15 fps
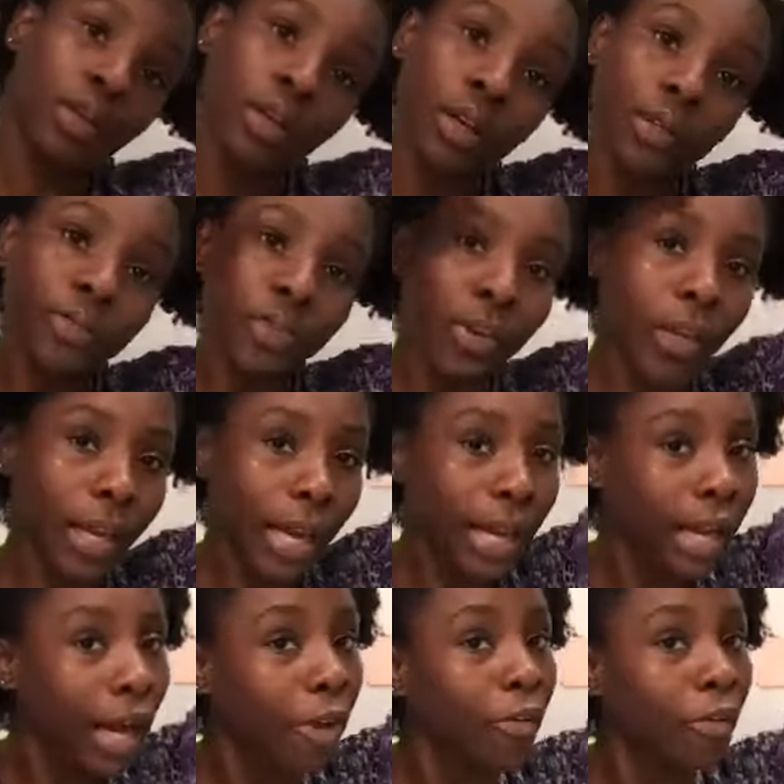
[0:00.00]
So I feel
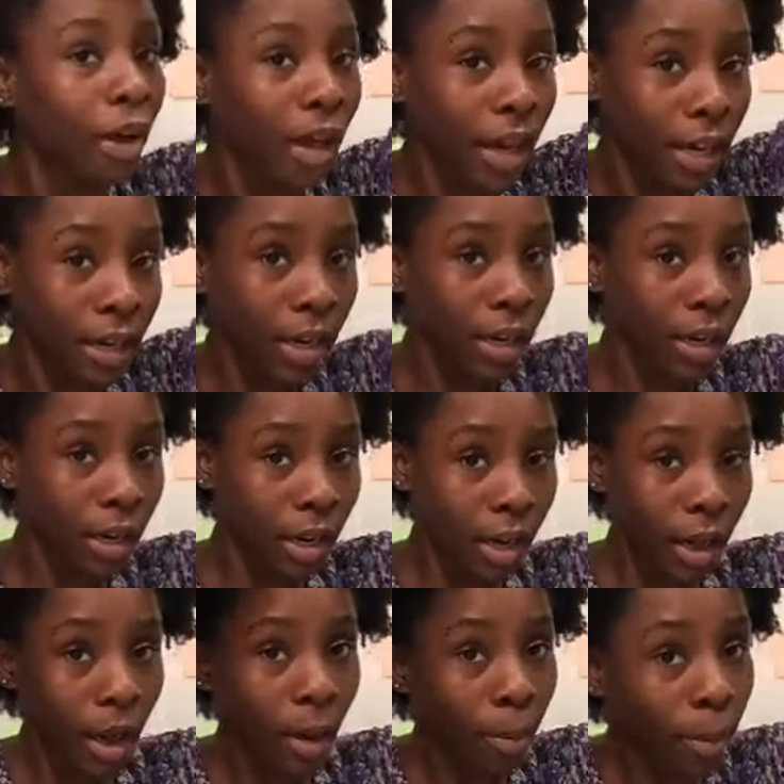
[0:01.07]
like
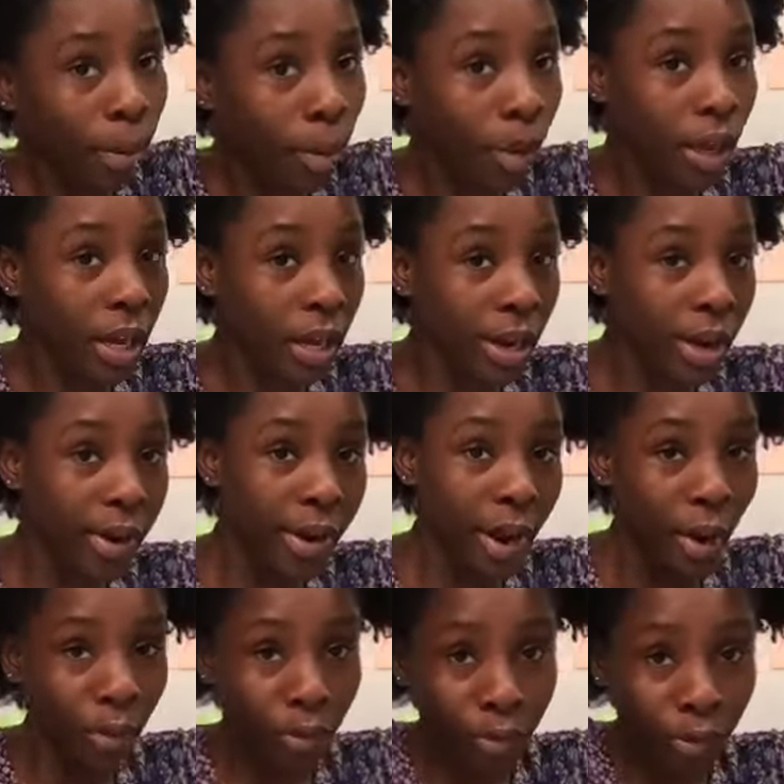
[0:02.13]
I put
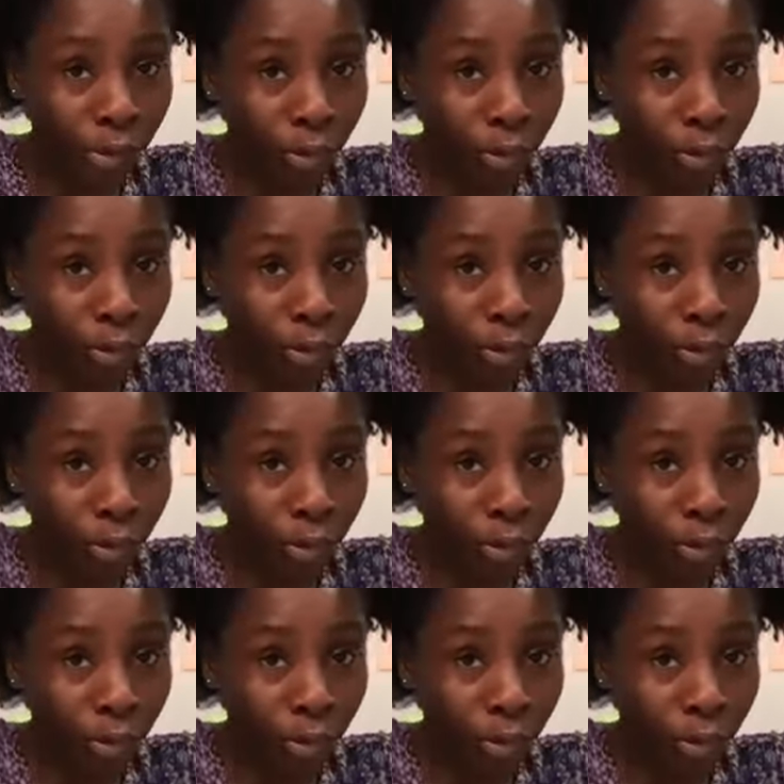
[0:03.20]
enough.